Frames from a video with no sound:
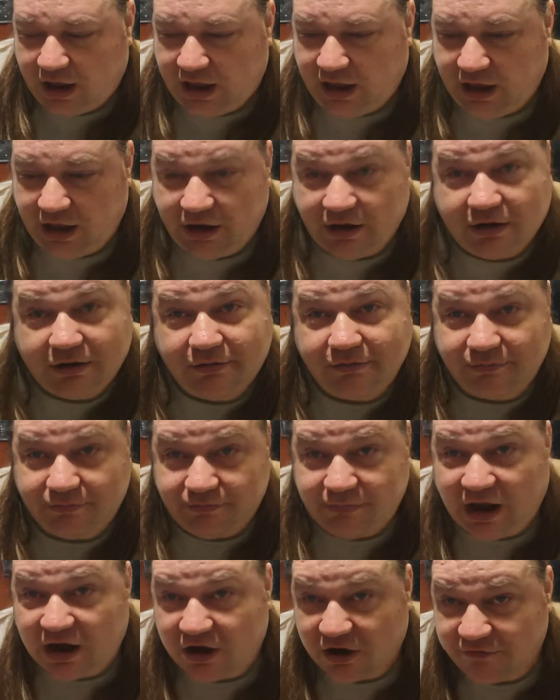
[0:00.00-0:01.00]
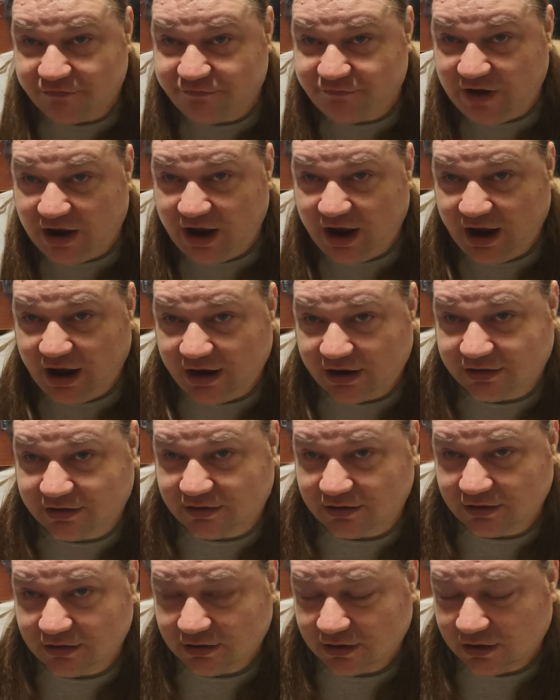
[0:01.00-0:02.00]
And matter of
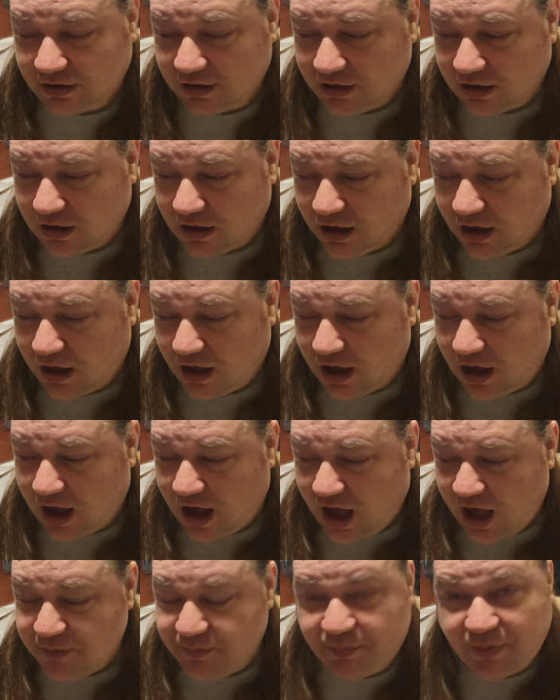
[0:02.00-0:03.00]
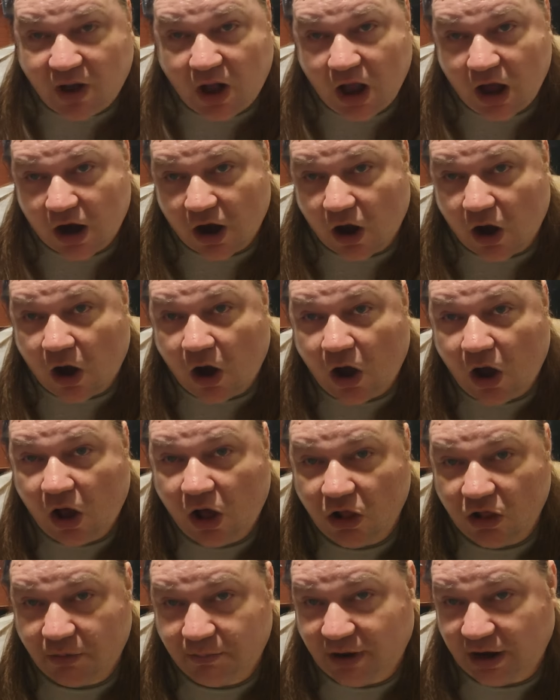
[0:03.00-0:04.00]
fact, I bought
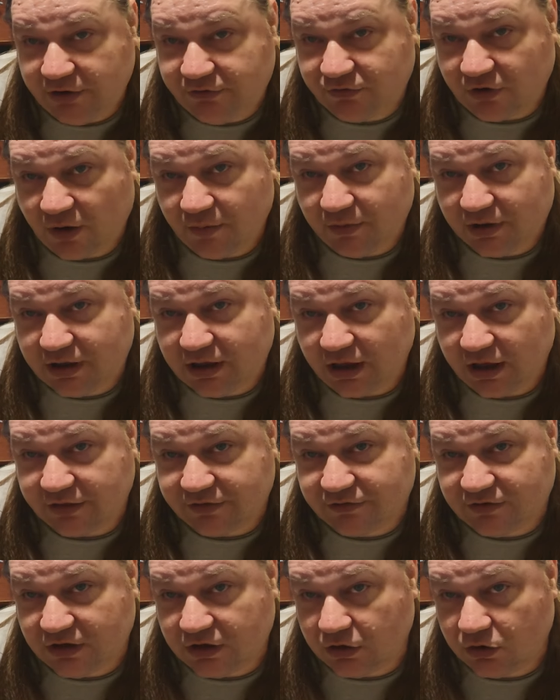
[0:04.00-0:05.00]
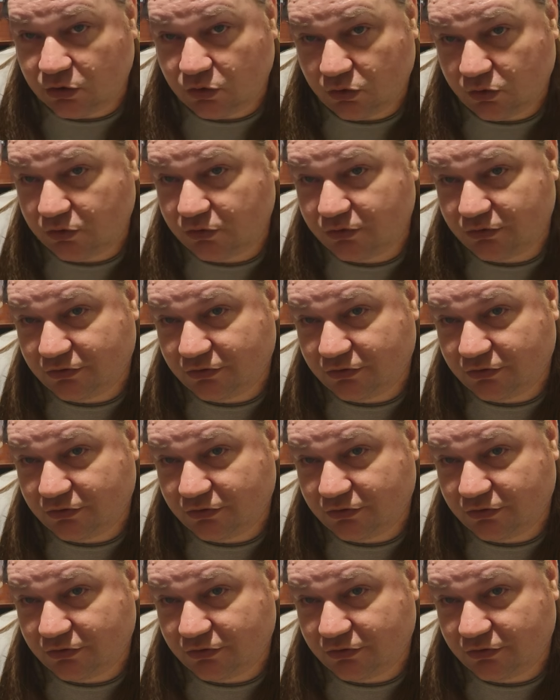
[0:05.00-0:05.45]
all of my drum kits used.